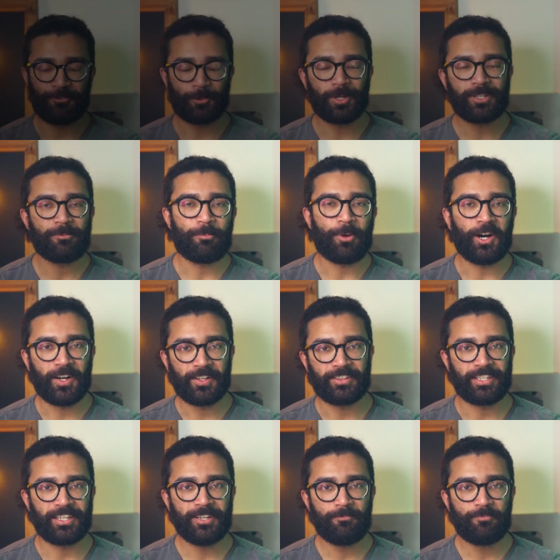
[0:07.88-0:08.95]
everyone, Parth
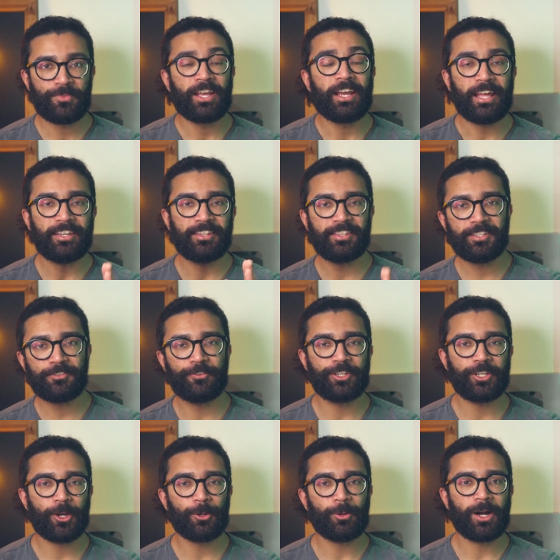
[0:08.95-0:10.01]
here, and in this
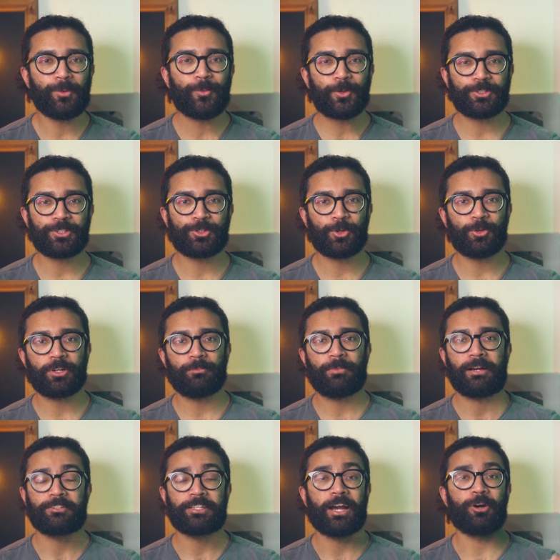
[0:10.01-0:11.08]
video I want to talk
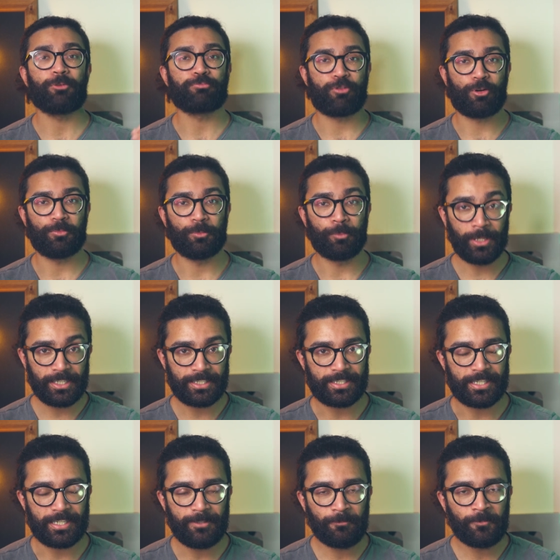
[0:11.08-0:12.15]
about how
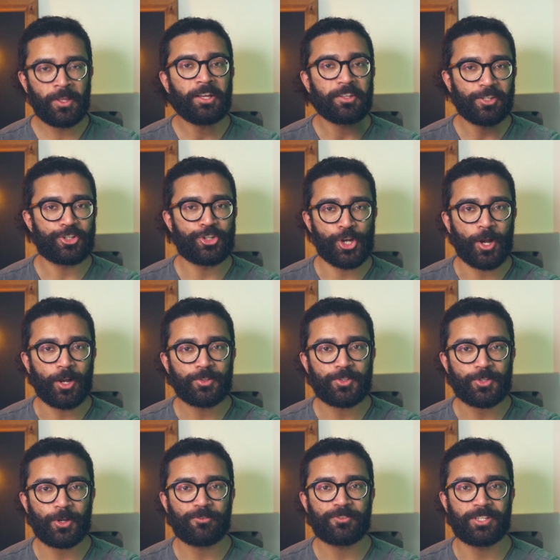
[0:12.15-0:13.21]
probability, the
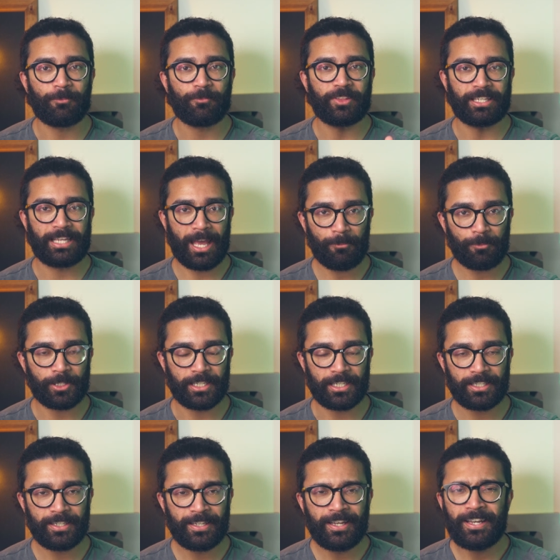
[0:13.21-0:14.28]
chance of something
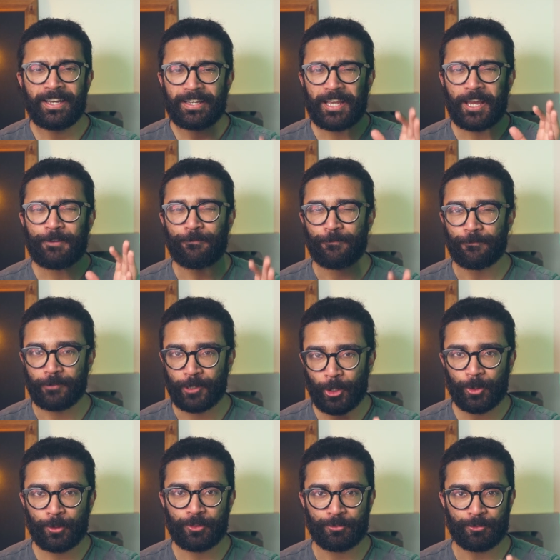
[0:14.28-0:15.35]
happening, can
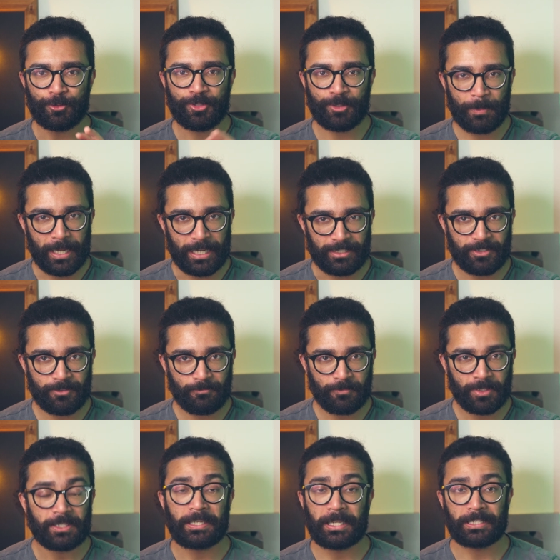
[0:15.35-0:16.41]
flow through space,
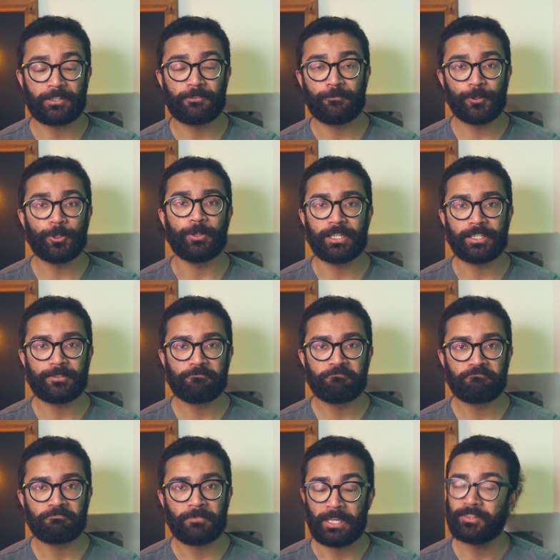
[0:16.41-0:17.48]
like a fluid,
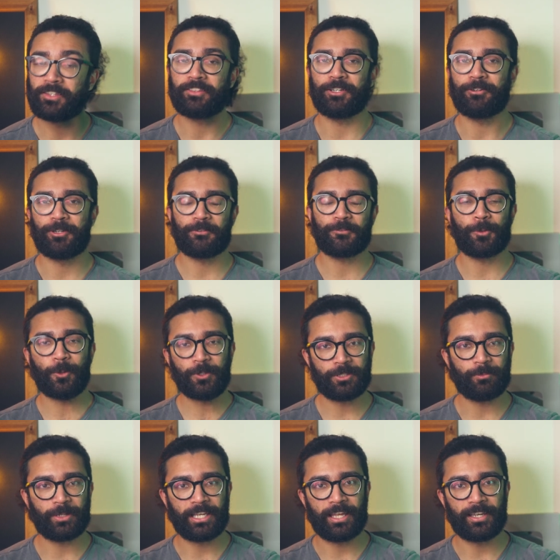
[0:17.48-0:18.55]
in the theory of
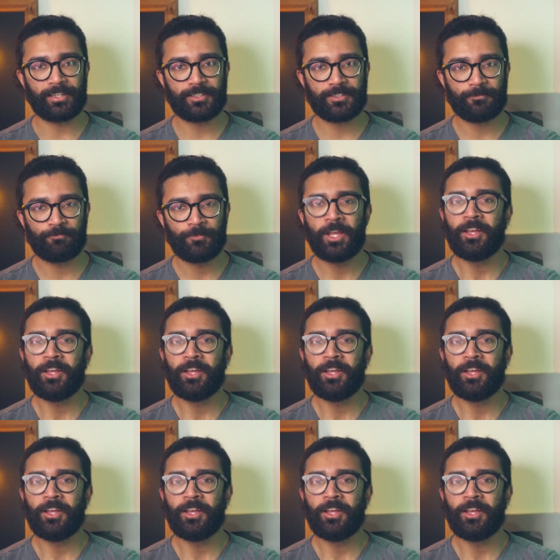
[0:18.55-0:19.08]
quantum mechanics.